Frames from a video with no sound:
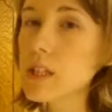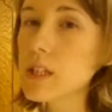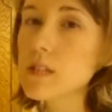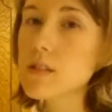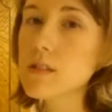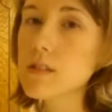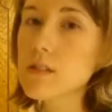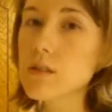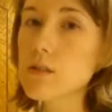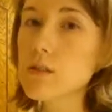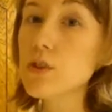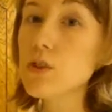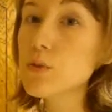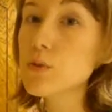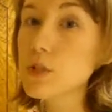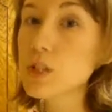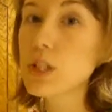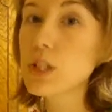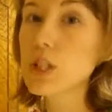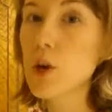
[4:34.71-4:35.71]
it's
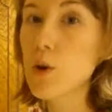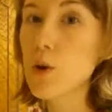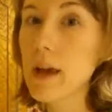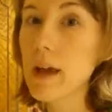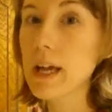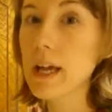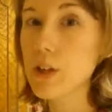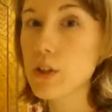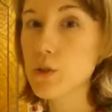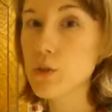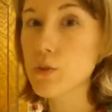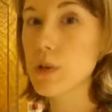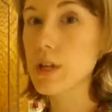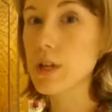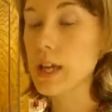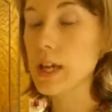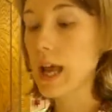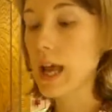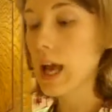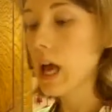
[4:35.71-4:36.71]
losing
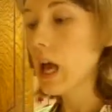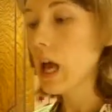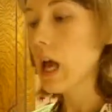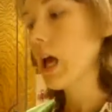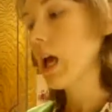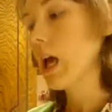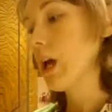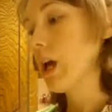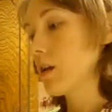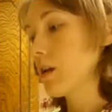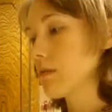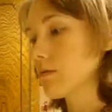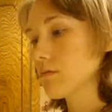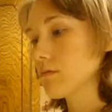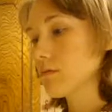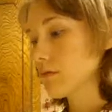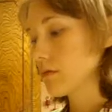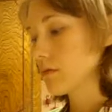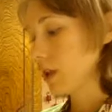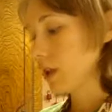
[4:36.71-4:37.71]
omega-3
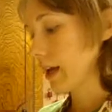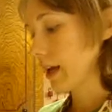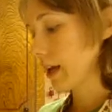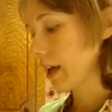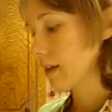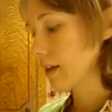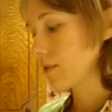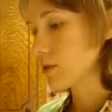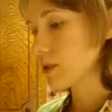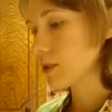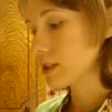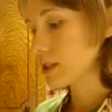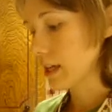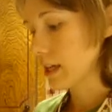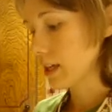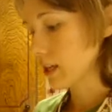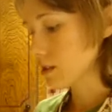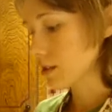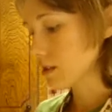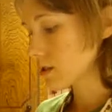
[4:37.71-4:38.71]
like every
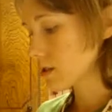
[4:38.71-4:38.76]
second.